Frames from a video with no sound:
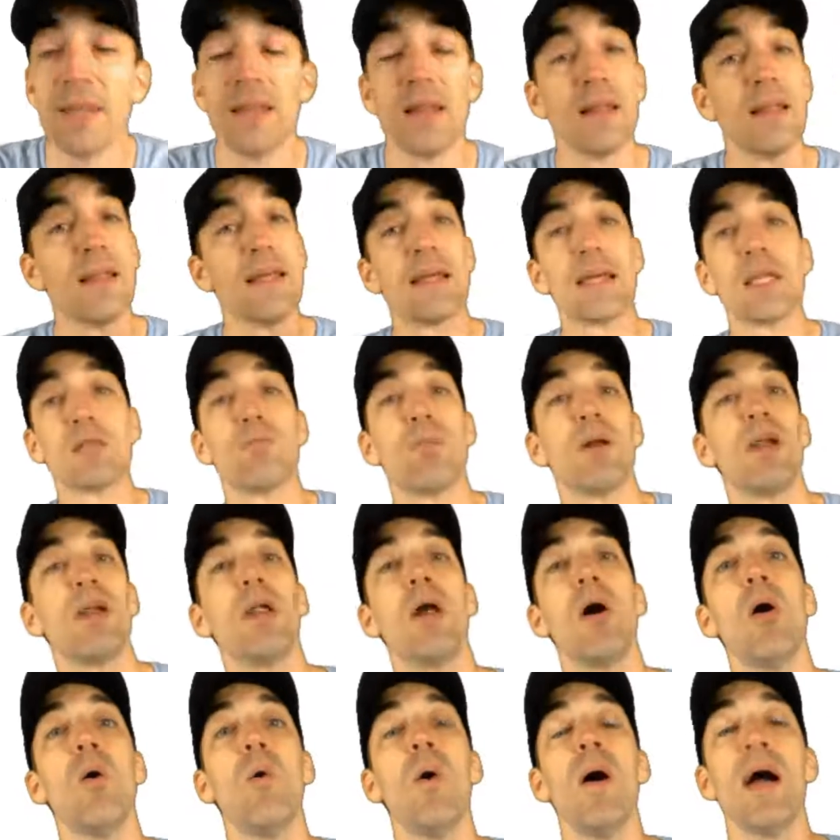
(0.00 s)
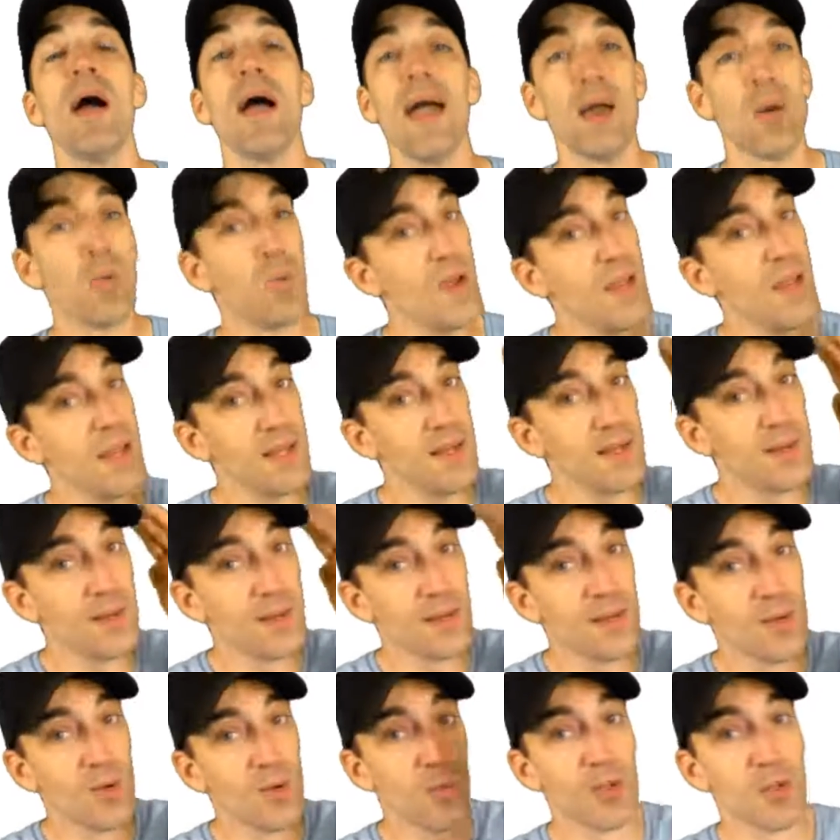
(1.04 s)
The link is below, and we
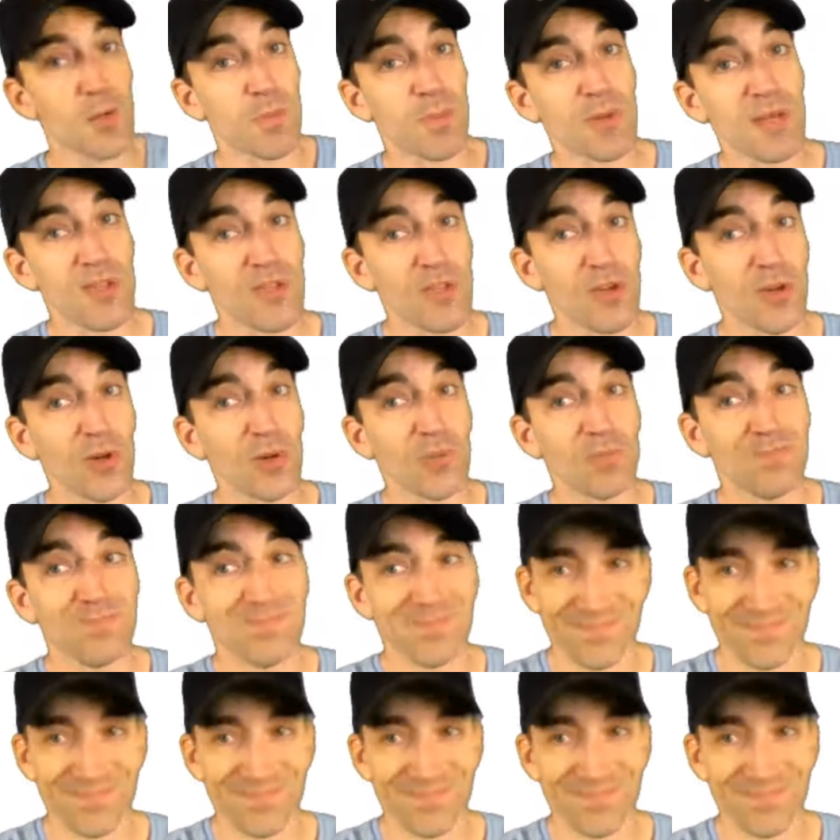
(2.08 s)
will speak soon.